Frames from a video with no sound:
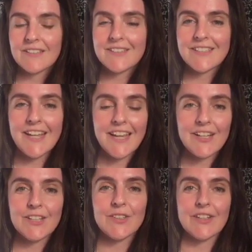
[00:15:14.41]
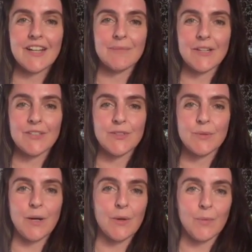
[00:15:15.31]
take a look at my
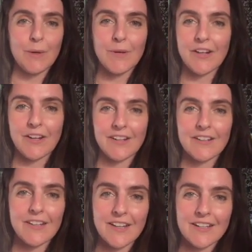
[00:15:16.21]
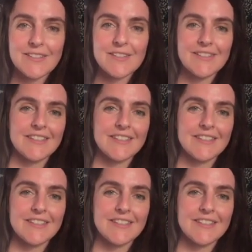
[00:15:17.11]
2-hour webinar class.